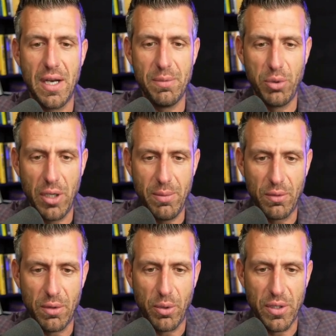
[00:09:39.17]

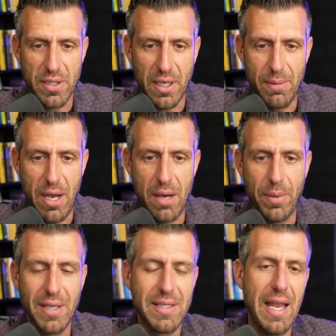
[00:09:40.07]
unemployment reports to come out
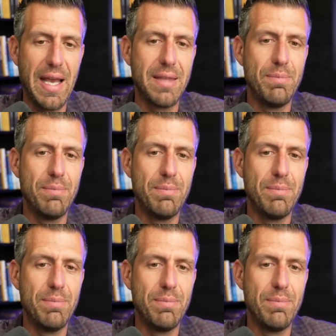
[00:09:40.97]
because they had